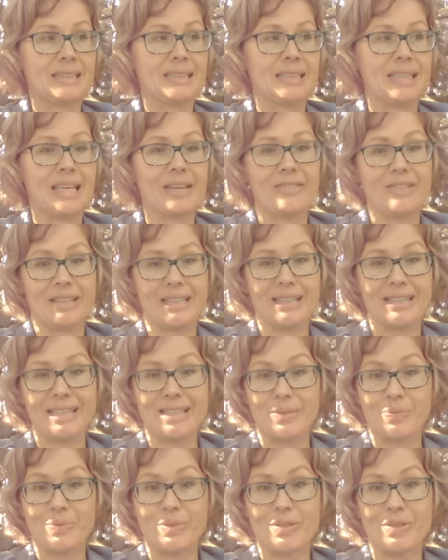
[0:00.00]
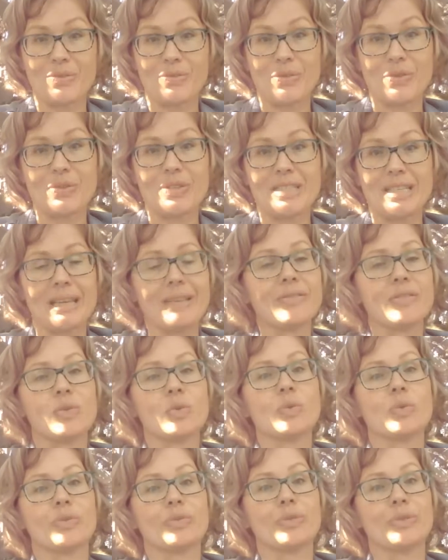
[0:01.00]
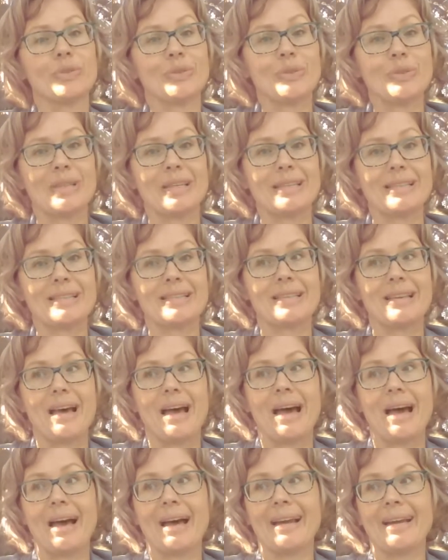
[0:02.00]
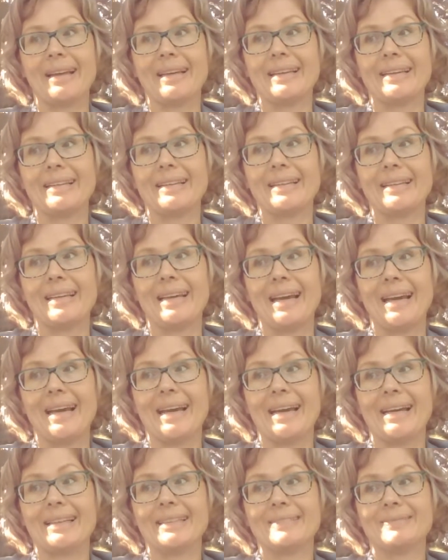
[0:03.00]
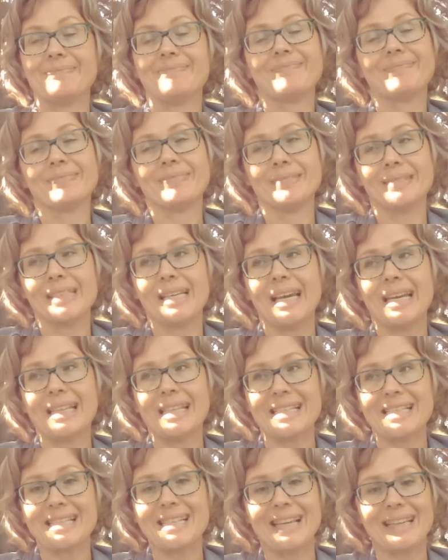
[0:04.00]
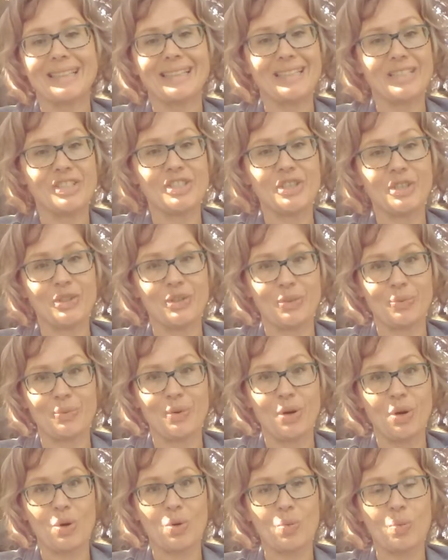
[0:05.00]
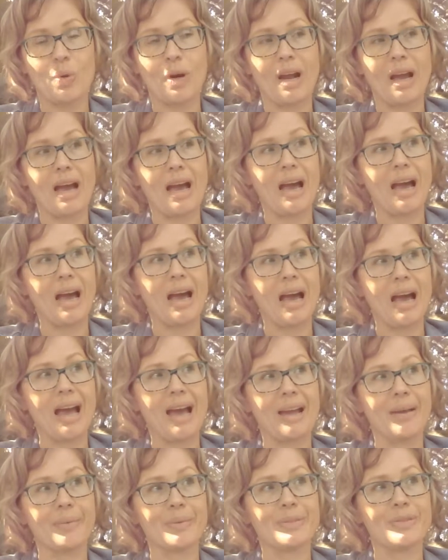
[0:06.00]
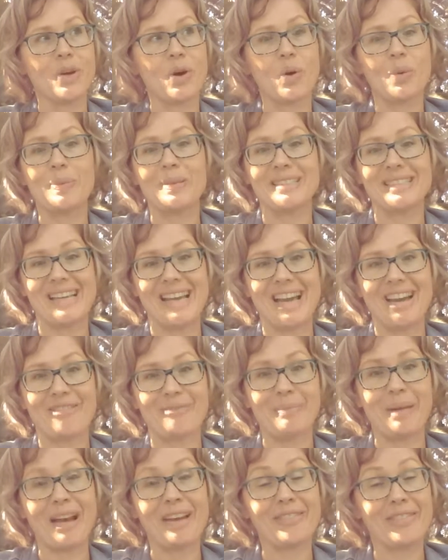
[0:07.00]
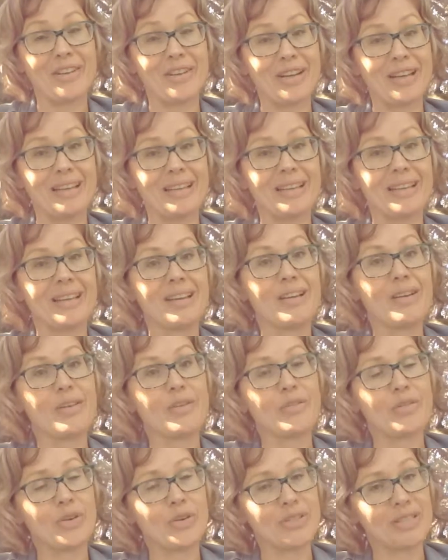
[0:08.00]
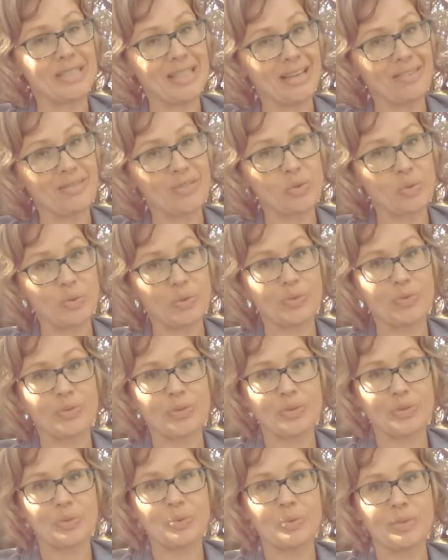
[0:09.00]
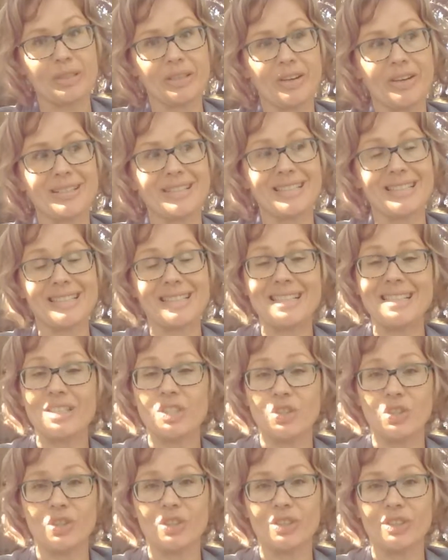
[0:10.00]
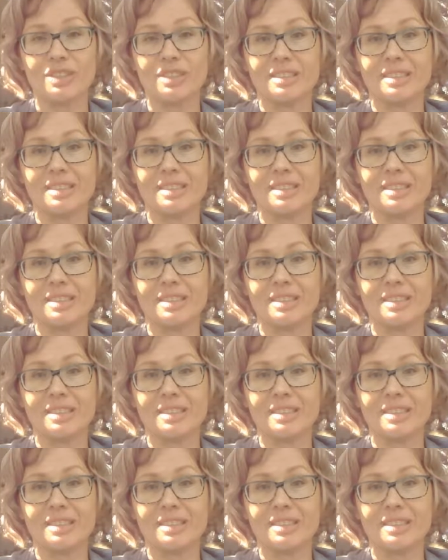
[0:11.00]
Given that this was the first day of school for Lucas, and the second year in a row where I was hoping to have my very first day of school for the school year as a teacher,